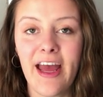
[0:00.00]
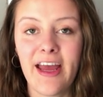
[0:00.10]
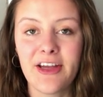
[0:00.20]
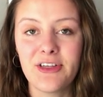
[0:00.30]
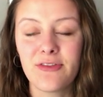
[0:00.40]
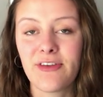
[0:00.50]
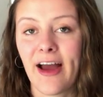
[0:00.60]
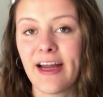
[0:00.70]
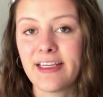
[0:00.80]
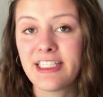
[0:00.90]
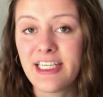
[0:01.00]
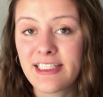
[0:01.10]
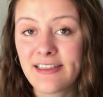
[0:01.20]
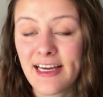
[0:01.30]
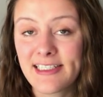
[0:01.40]
And you'll find
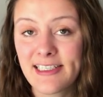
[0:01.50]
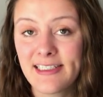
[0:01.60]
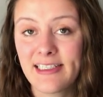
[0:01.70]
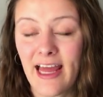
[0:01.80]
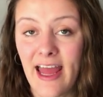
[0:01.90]
cheese slices